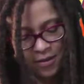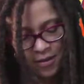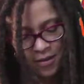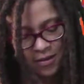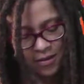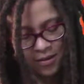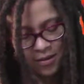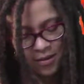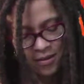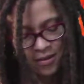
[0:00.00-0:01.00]

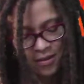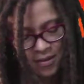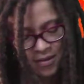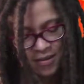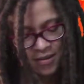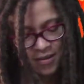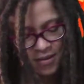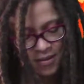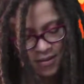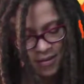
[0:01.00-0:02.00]

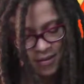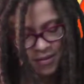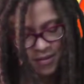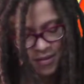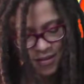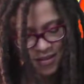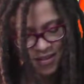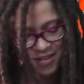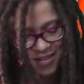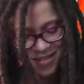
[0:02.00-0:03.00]

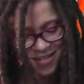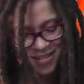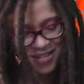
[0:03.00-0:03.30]
This person isn't speaking.